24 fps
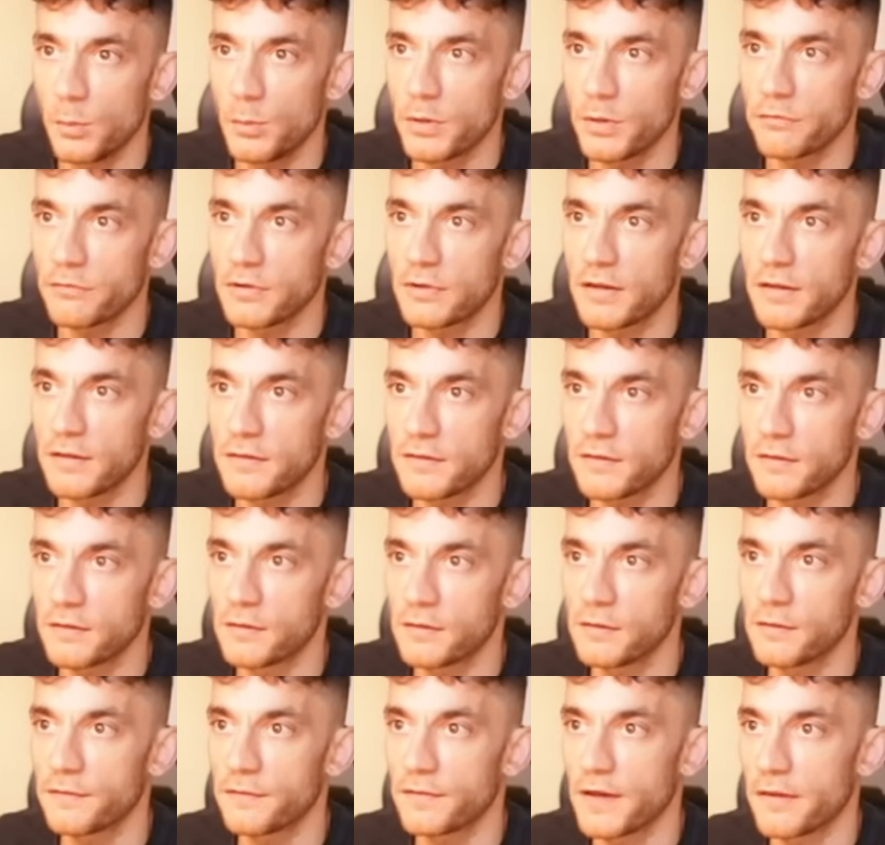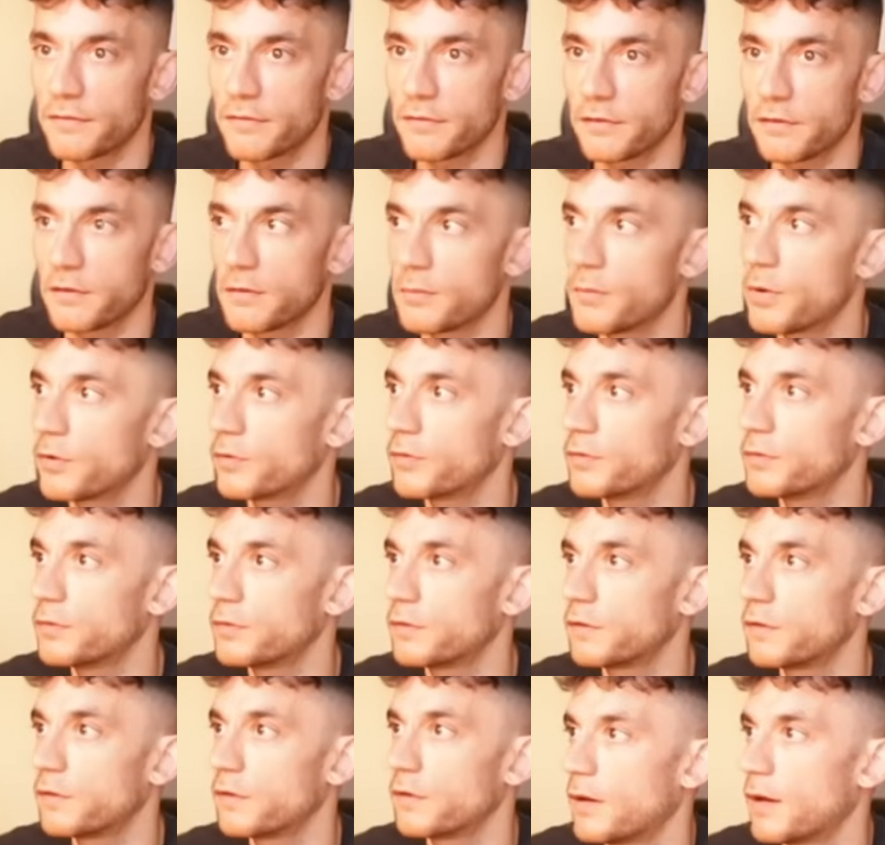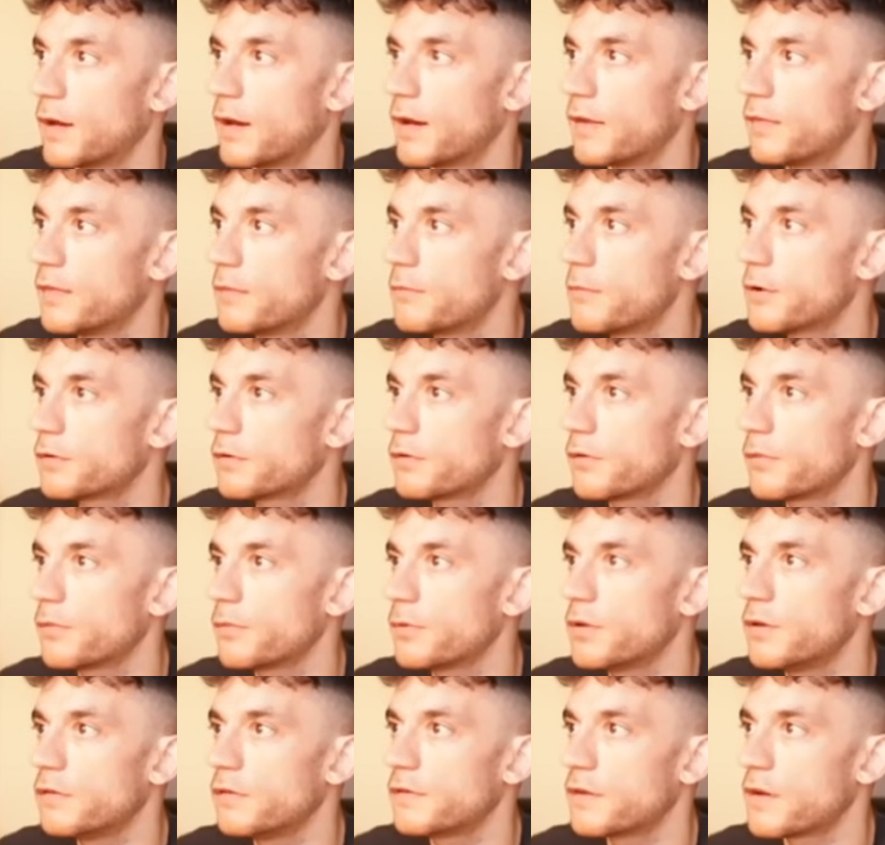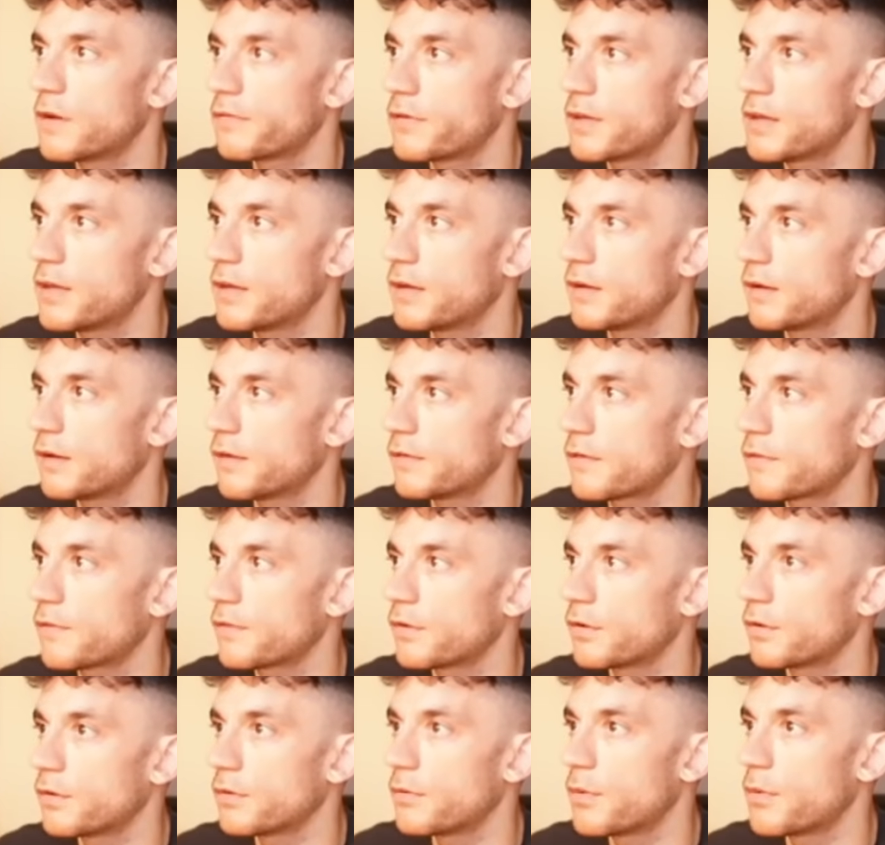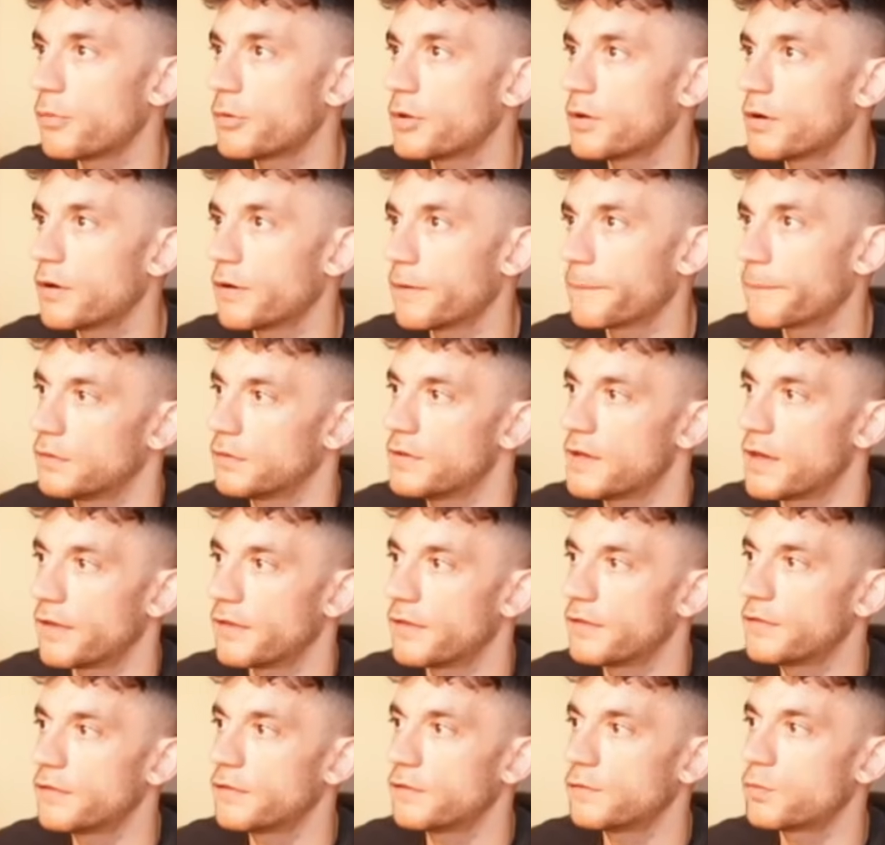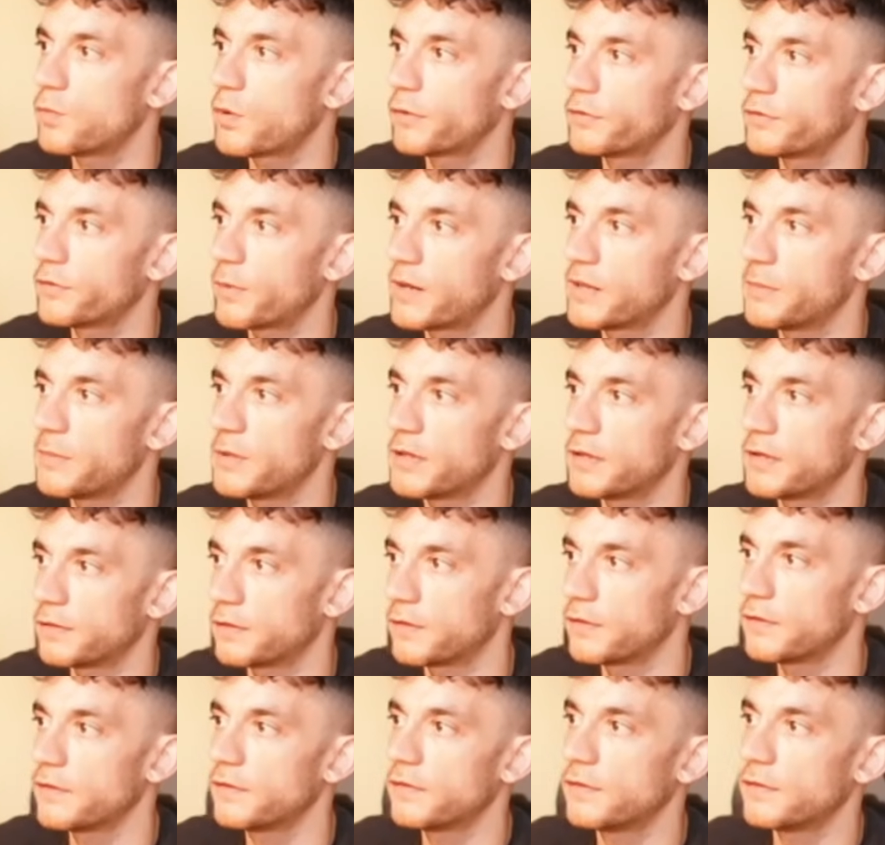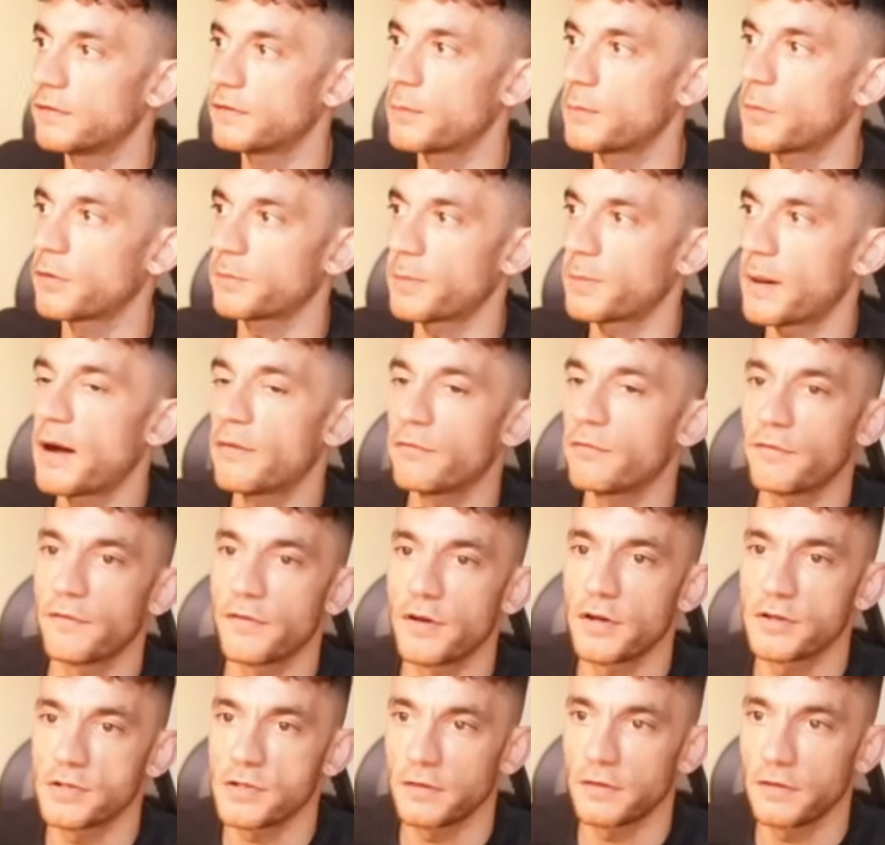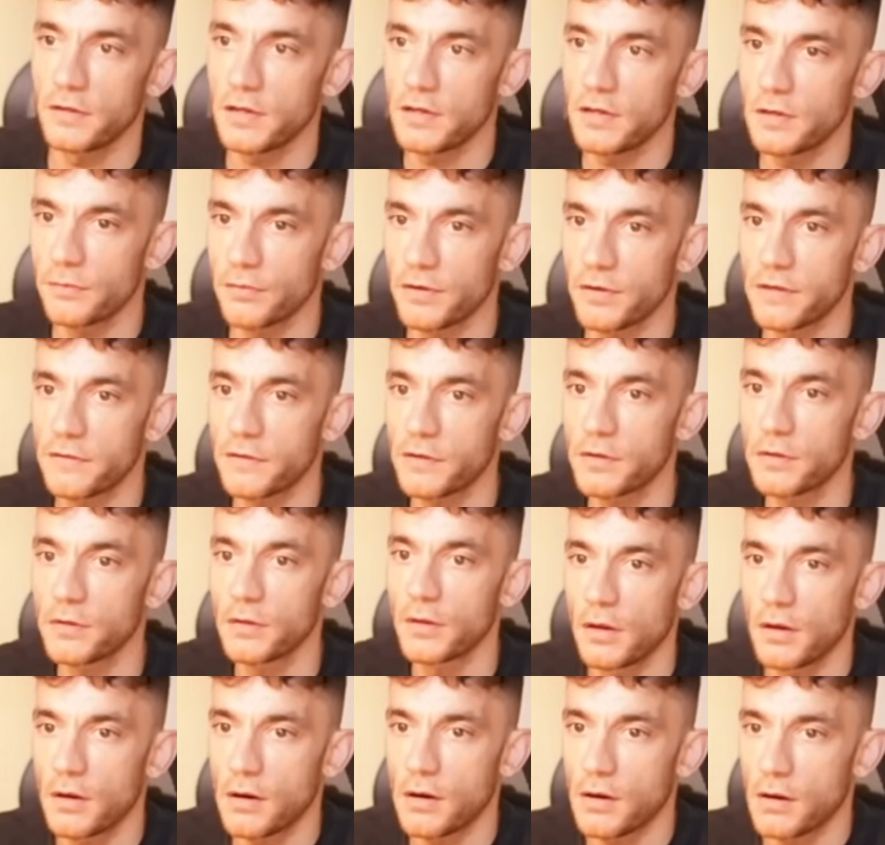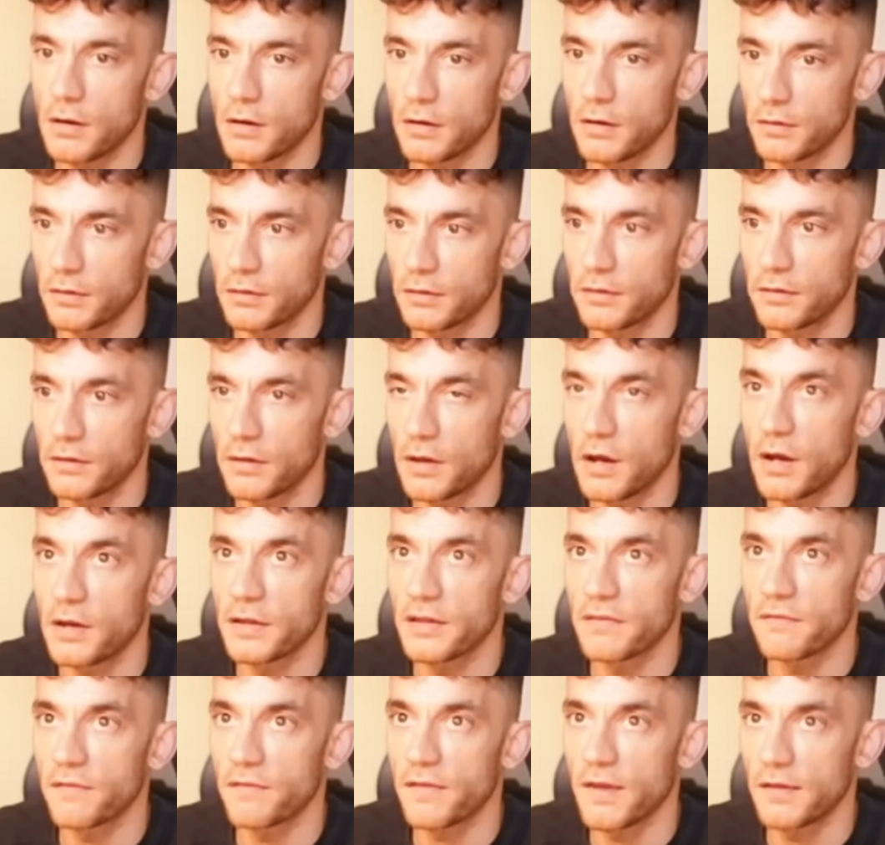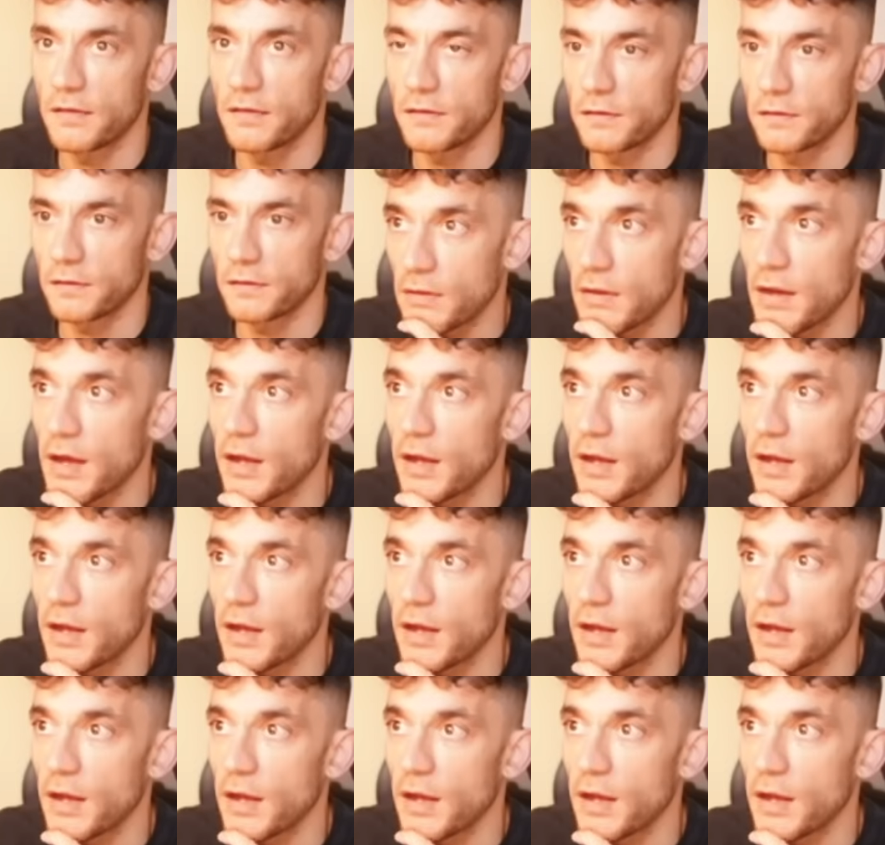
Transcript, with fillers: We're releasing two flavors of the models. And the model that we're using over here, let's have a look what we got. Yeah, this is one twenty B. So this is the most powerful version that you can preview on Hugging Face.